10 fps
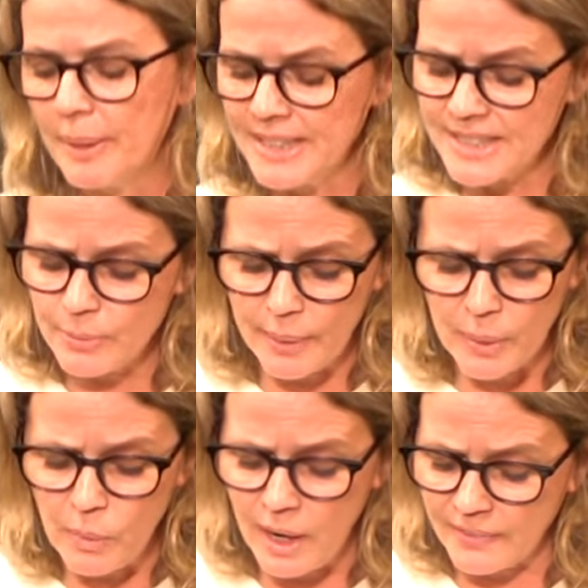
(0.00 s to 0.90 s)
the places where
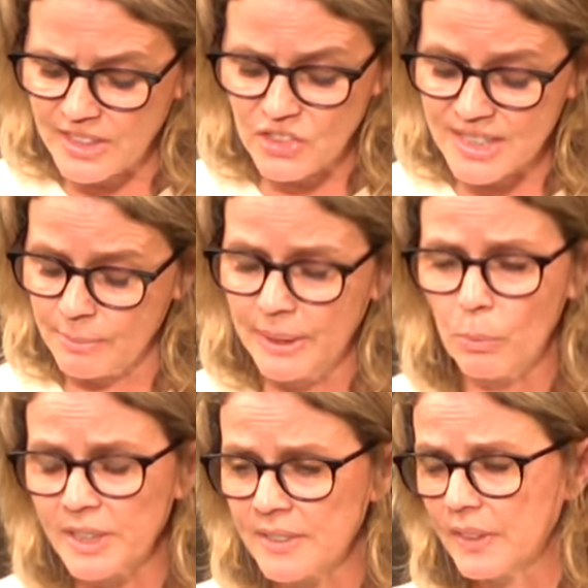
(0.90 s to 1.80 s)
we work, this just simply
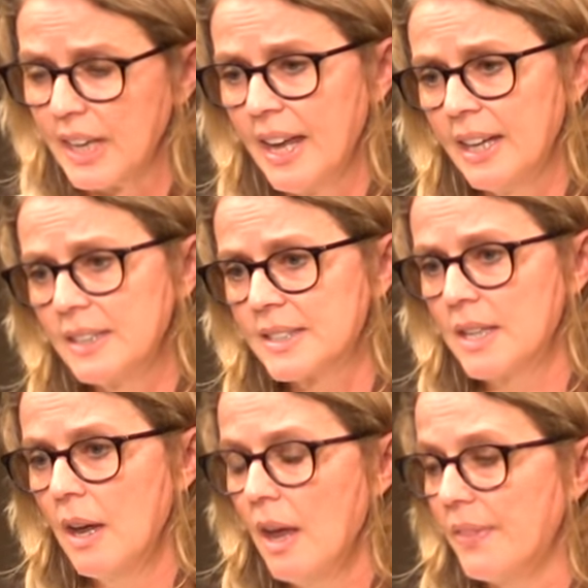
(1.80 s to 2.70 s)
wasn't the
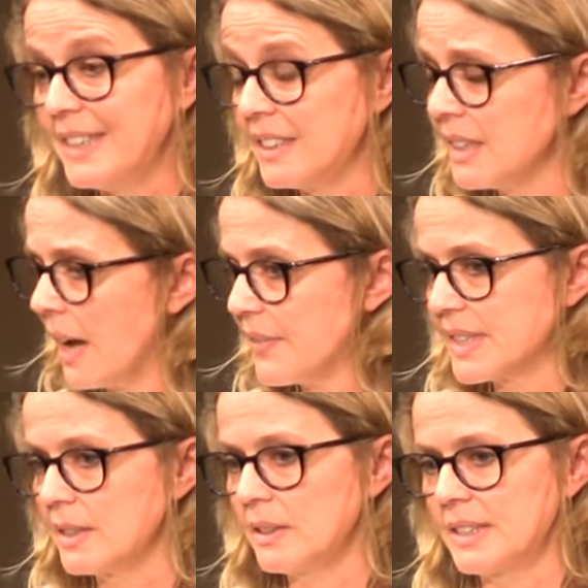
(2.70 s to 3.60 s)
case. They didn't have
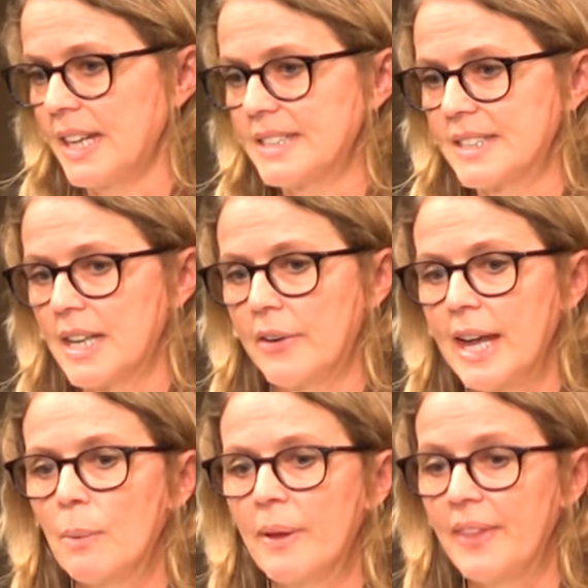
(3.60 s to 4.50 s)
the skills
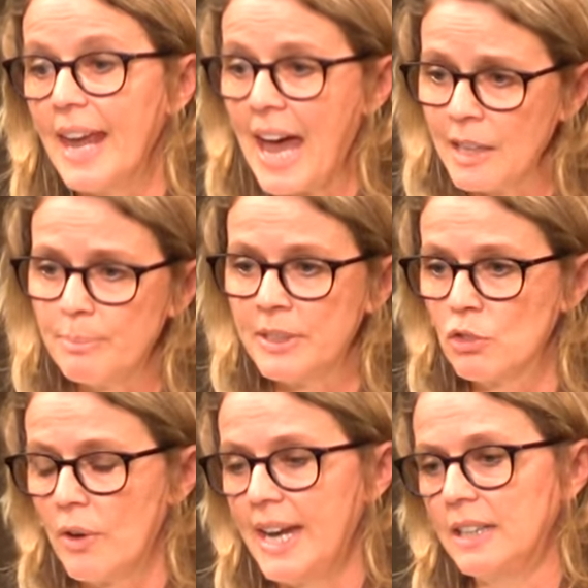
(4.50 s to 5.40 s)
necessary, and when they had been
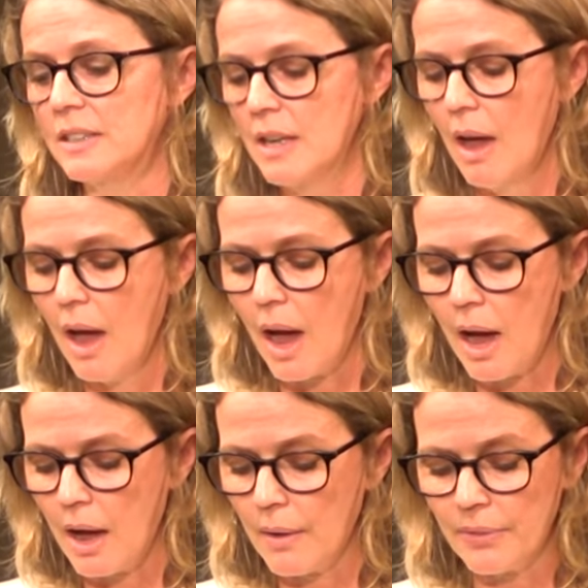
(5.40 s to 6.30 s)
trained,
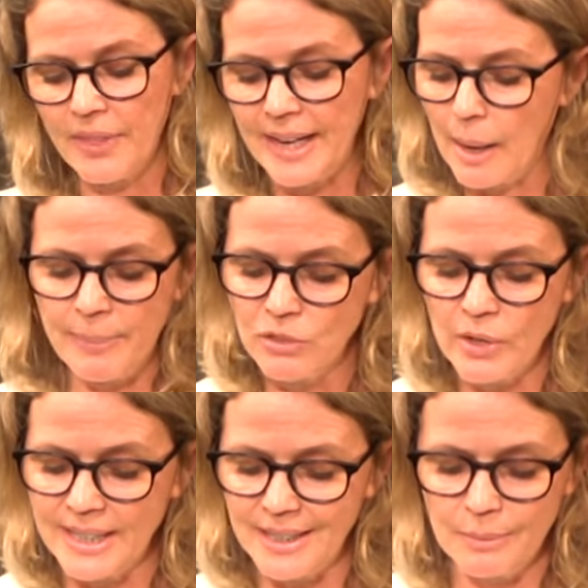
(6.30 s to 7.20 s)
they had been
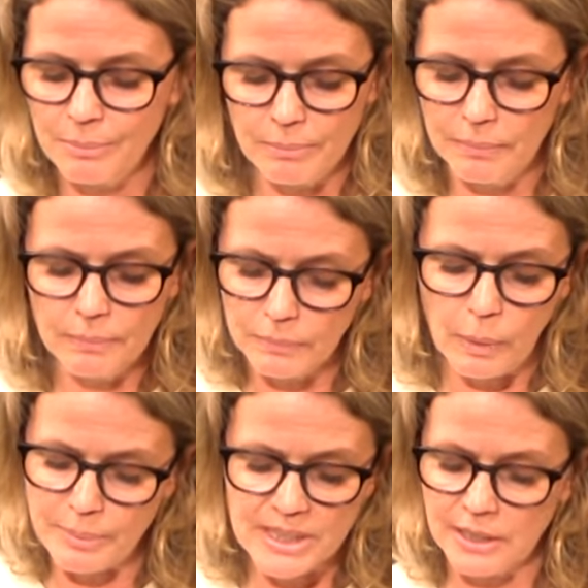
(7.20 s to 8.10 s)
trained in
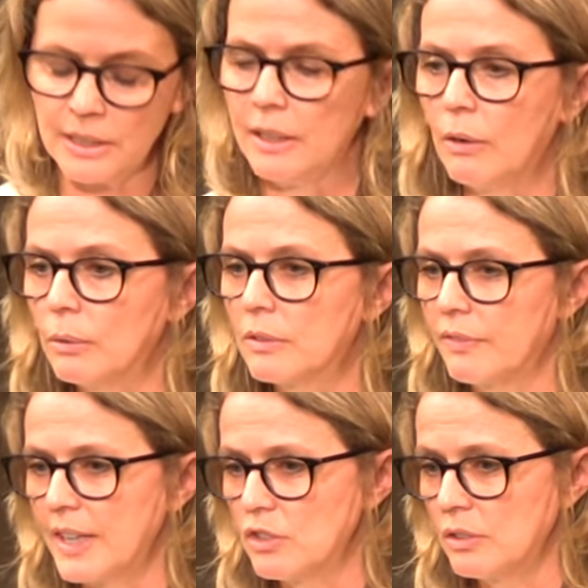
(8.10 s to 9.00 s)
particularly
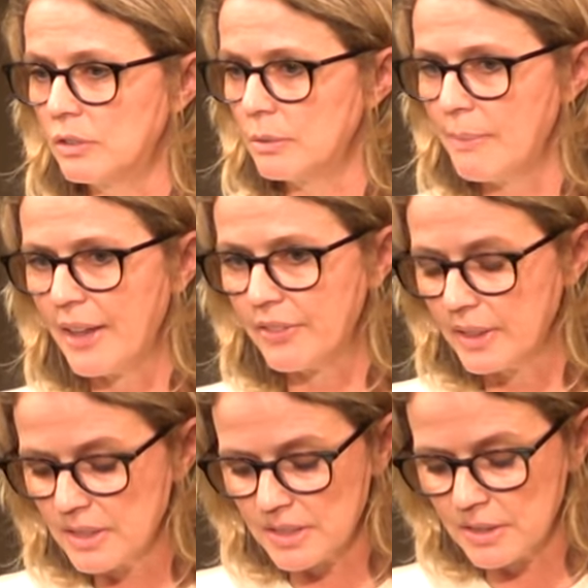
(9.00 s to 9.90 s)
old-fashioned
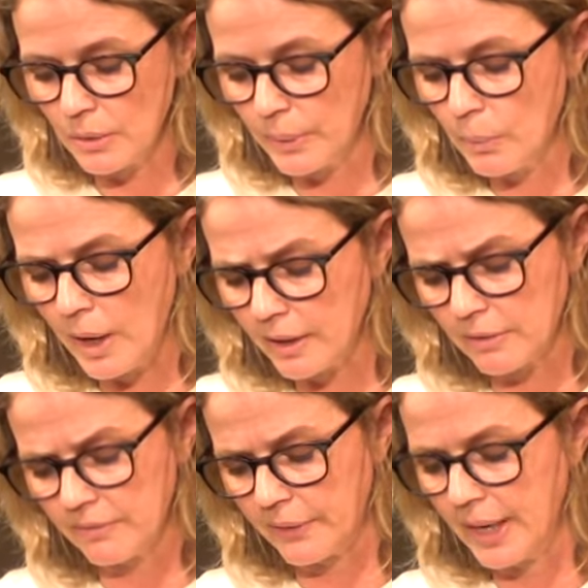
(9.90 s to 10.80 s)
methods. So we
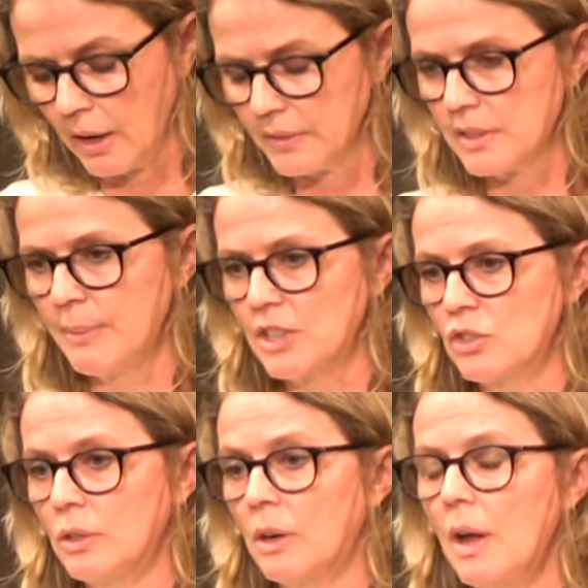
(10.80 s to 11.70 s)
work very hard to make
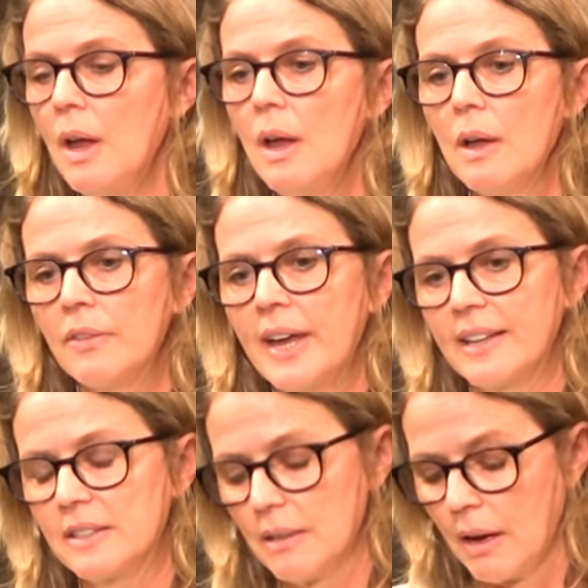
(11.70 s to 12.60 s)
sure
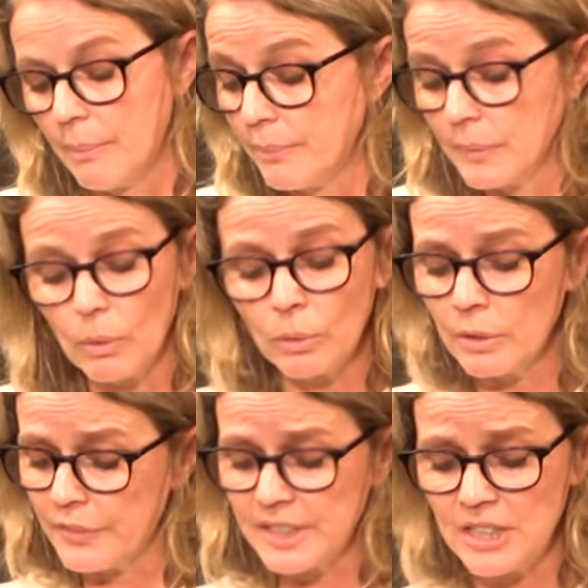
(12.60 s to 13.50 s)
that
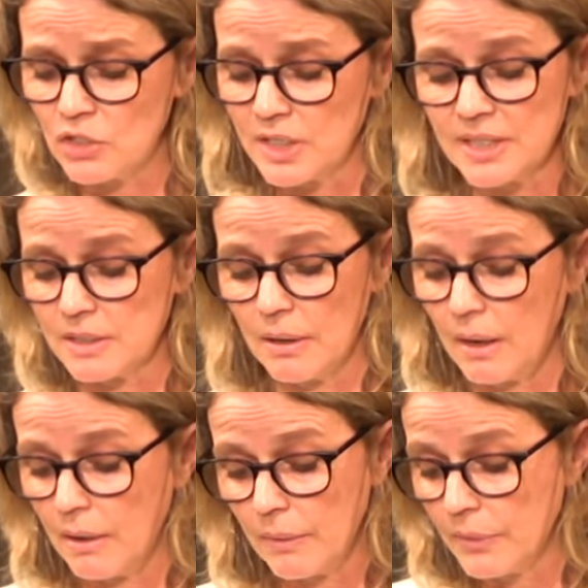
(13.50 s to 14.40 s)
all of the teachers
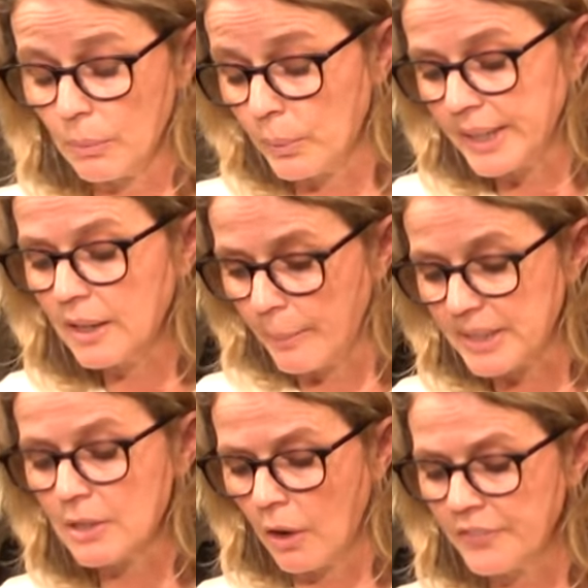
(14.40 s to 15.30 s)
that we come
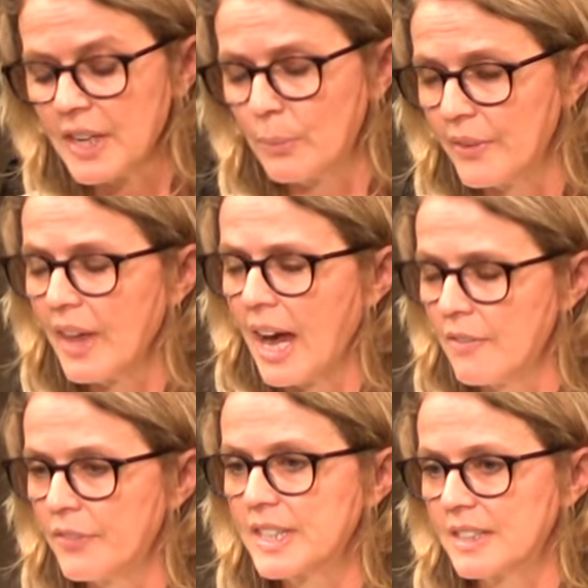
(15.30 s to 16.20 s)
into contact with
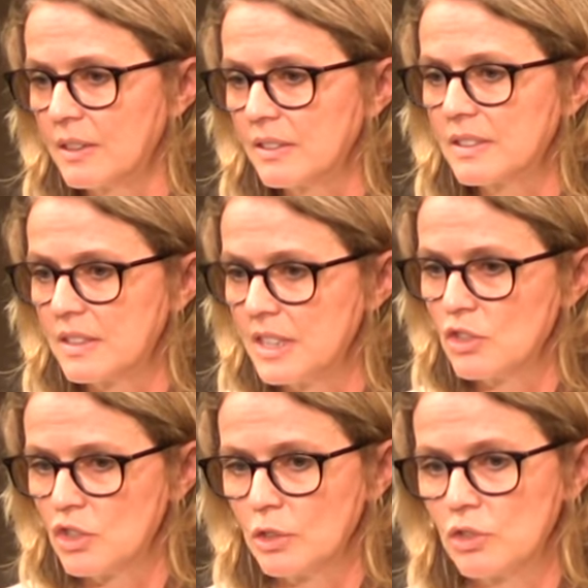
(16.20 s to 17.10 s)
have the skills to
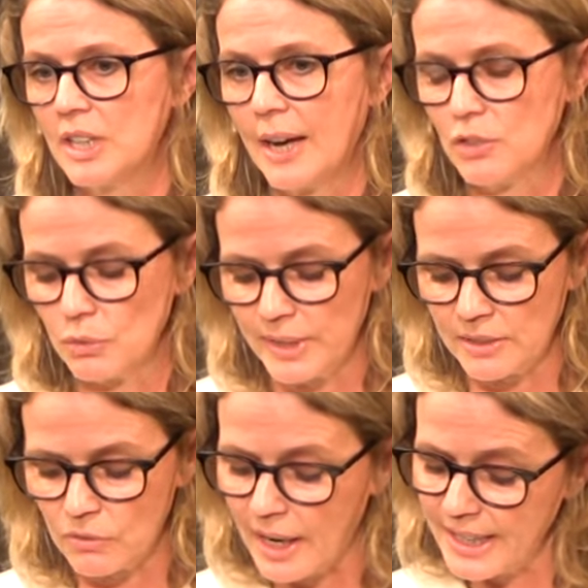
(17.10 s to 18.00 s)
teach children how to
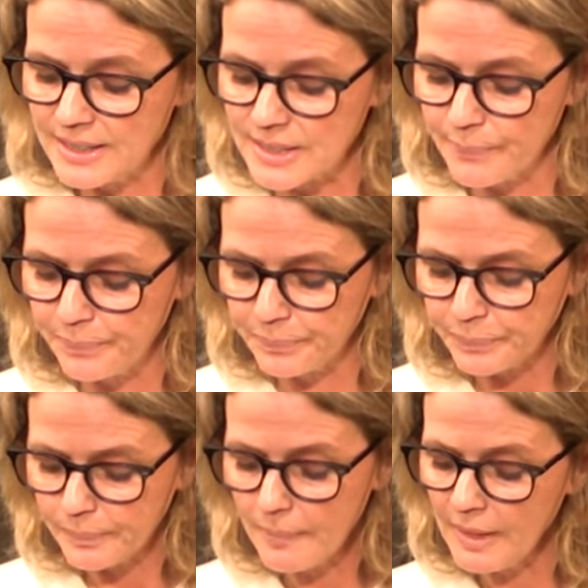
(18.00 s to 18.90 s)
read and write.
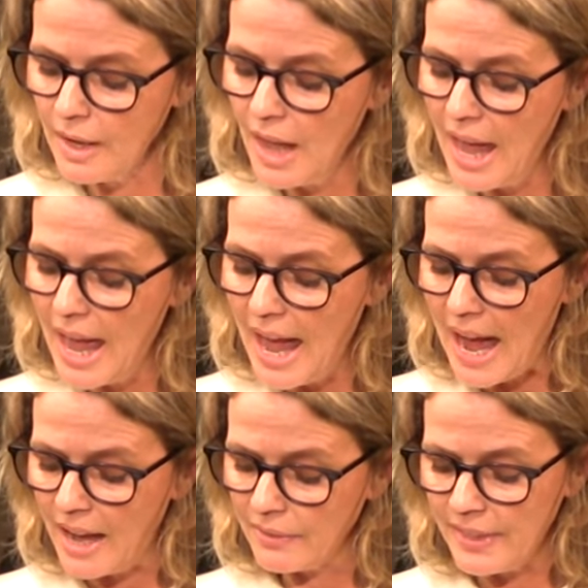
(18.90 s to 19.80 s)

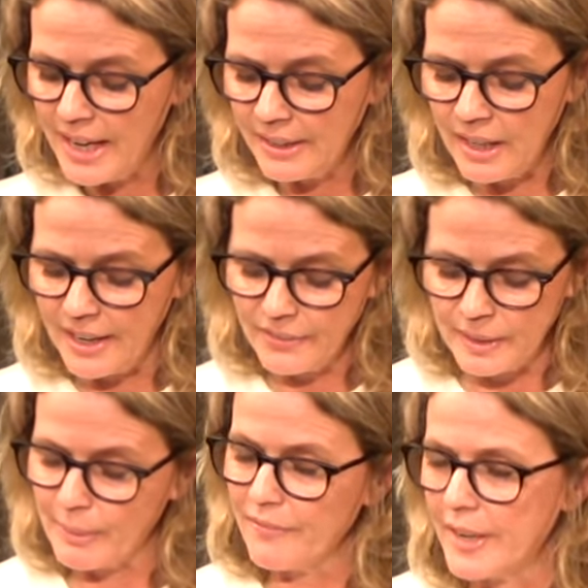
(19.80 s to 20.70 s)
And then I
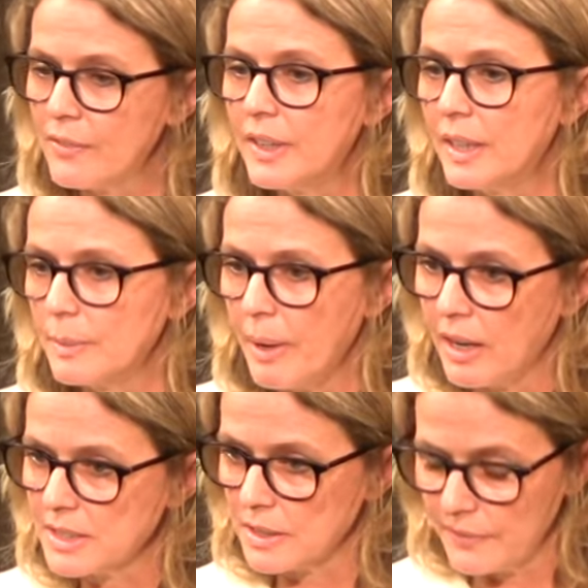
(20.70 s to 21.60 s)
think my favorite
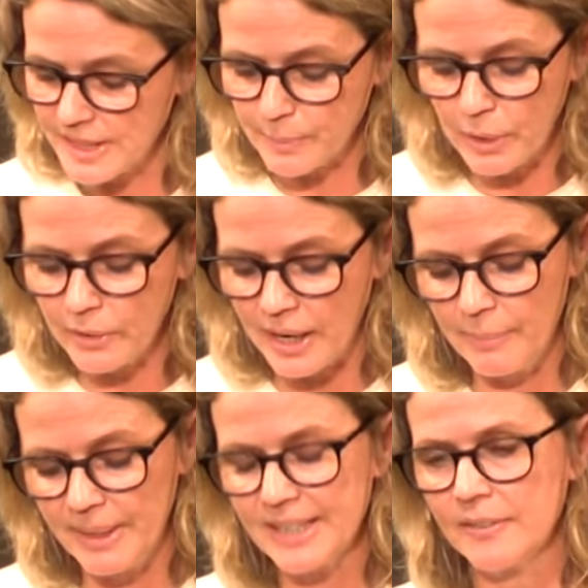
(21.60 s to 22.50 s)
part of this
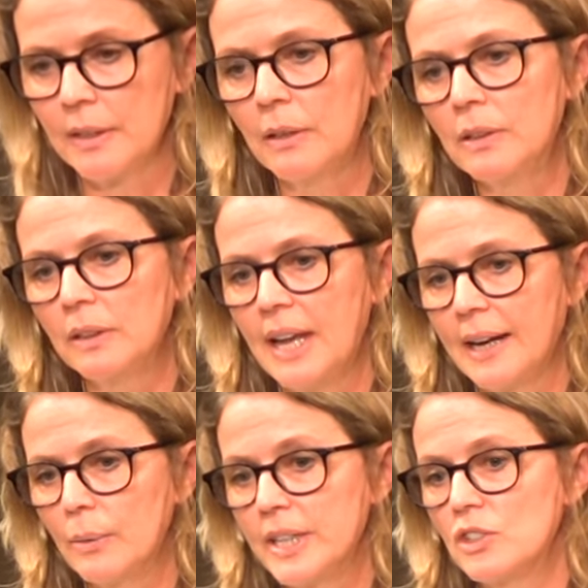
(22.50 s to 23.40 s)
program is the local
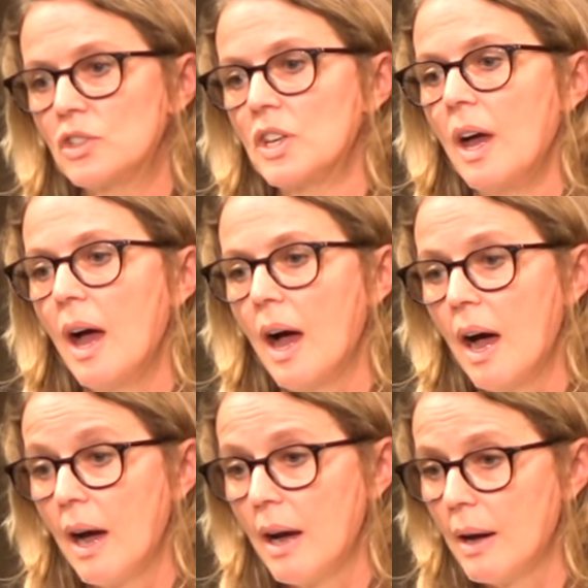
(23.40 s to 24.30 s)
language
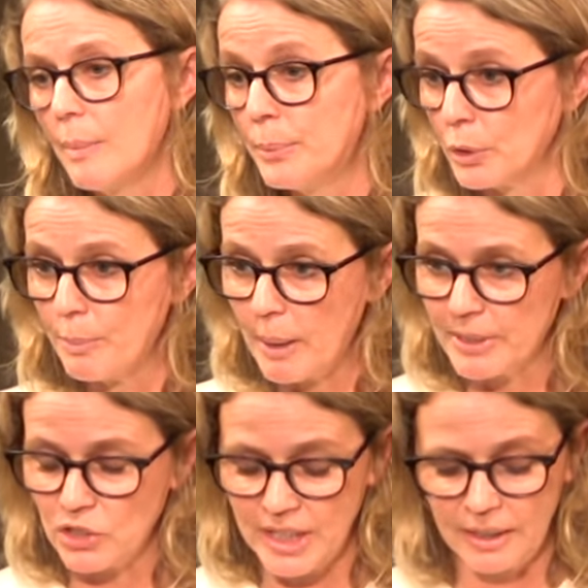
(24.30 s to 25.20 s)
book
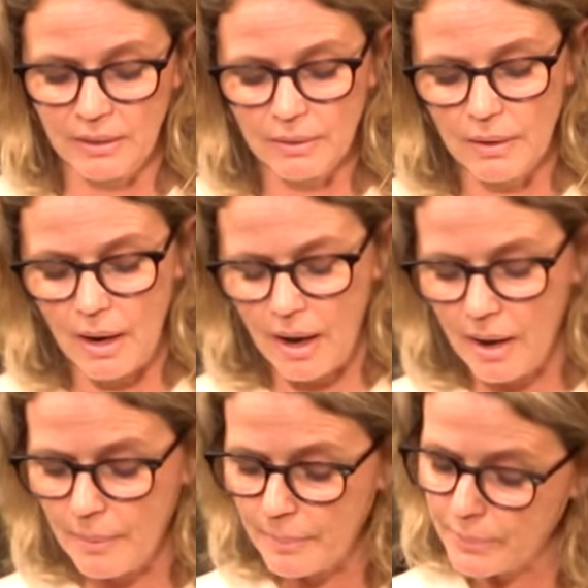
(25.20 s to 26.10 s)
publishing
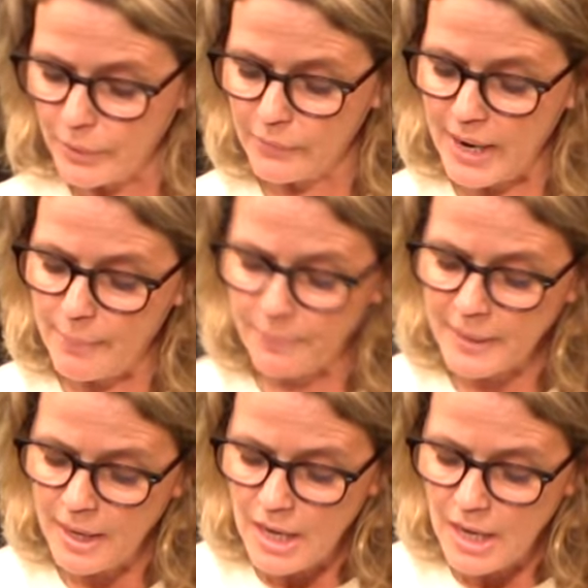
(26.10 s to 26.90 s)
program.